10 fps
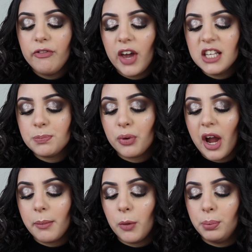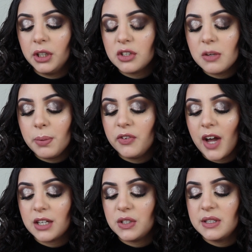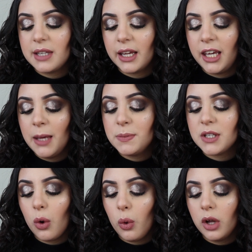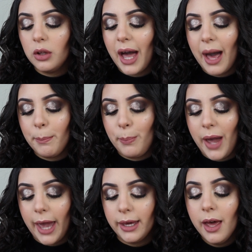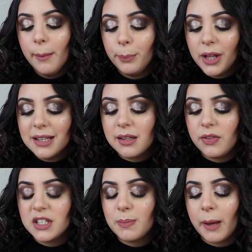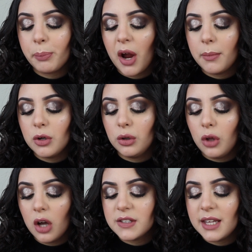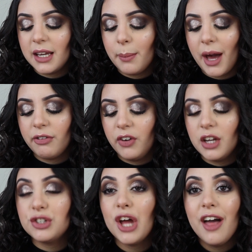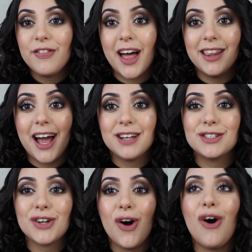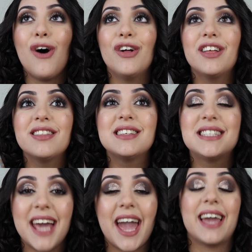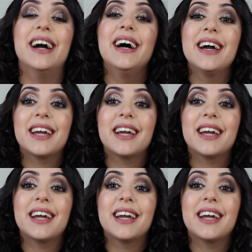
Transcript: Face primer blurs imperfections and keeps oil at bay. Plus, this matte primer locks in a matte finish that lasts all day.